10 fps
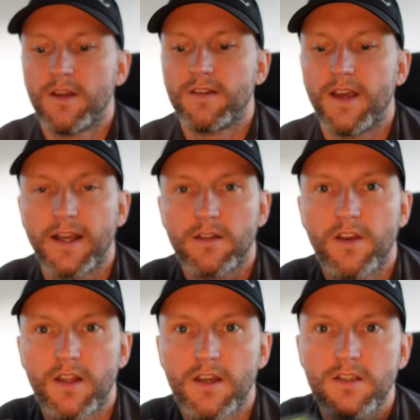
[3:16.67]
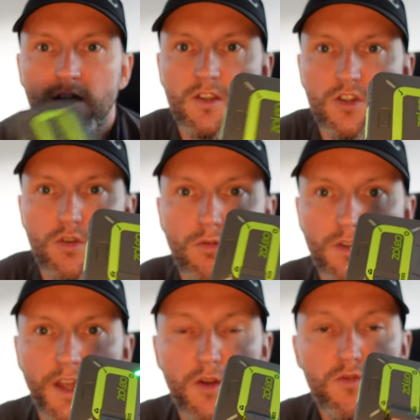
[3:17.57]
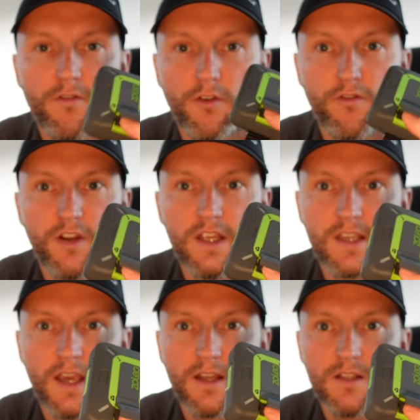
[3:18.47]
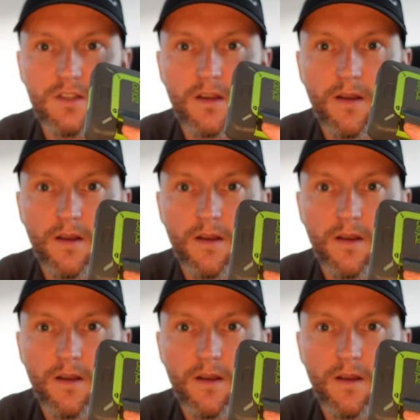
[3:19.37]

To activate this, you just hold it down for 3 seconds.